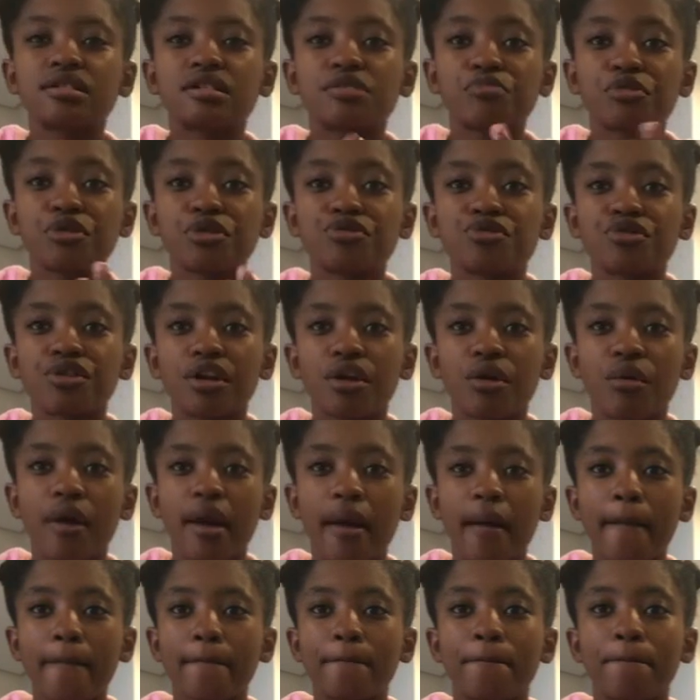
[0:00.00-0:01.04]
spiritually
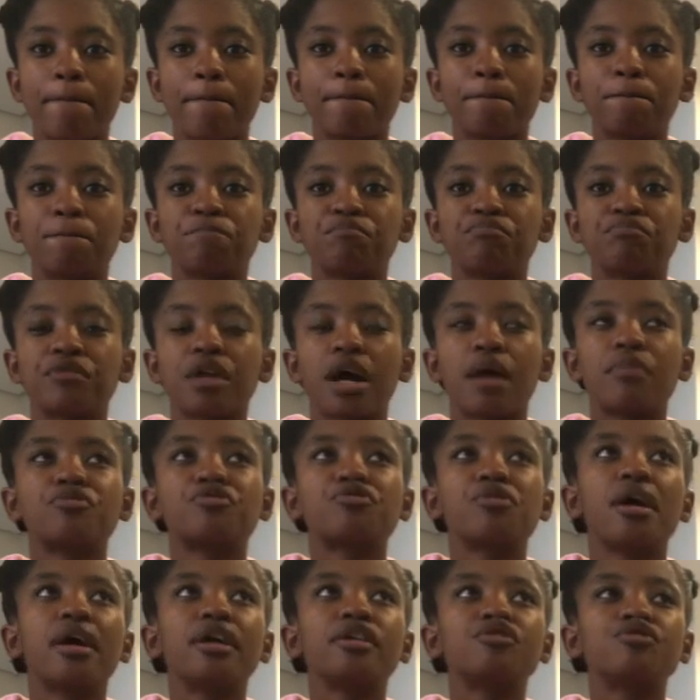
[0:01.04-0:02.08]
where I'm
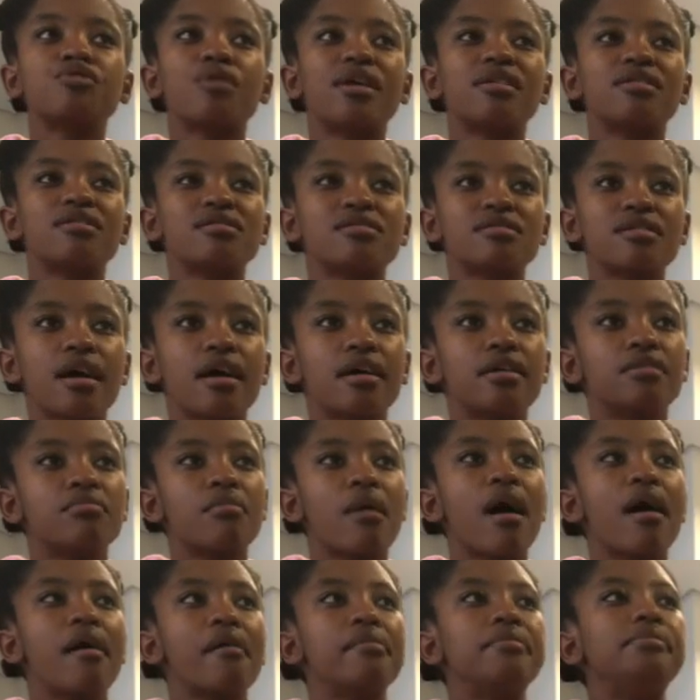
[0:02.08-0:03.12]
trying to understand,
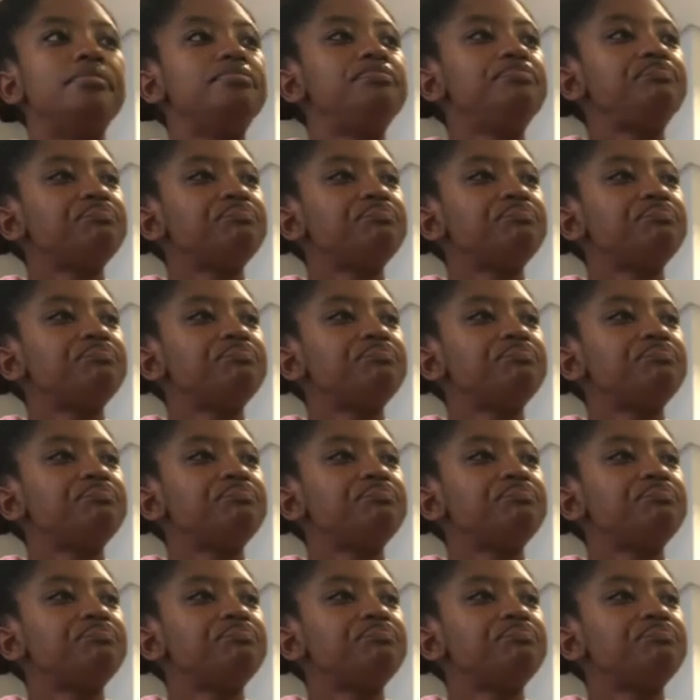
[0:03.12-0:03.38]
but